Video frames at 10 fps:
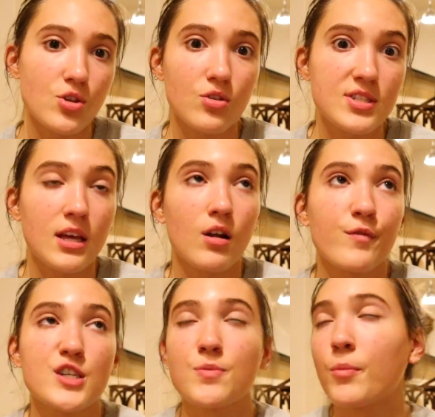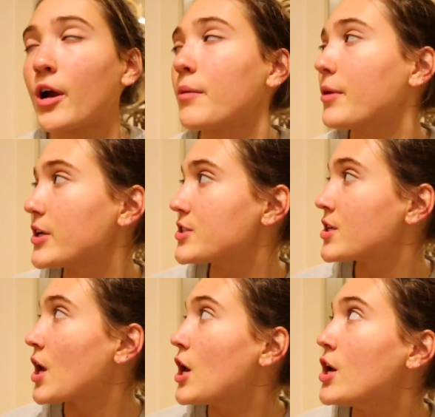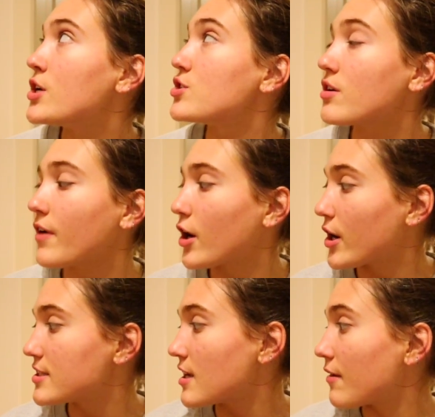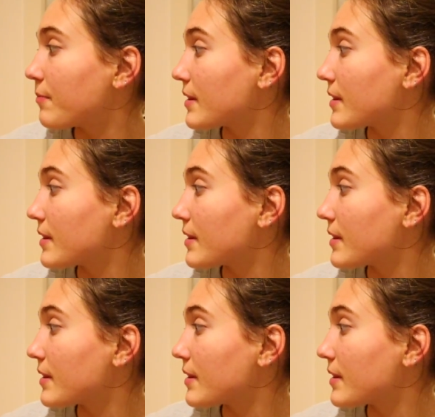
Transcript: so they'll sell it on Facebook Marketplace. So you can find great stuff,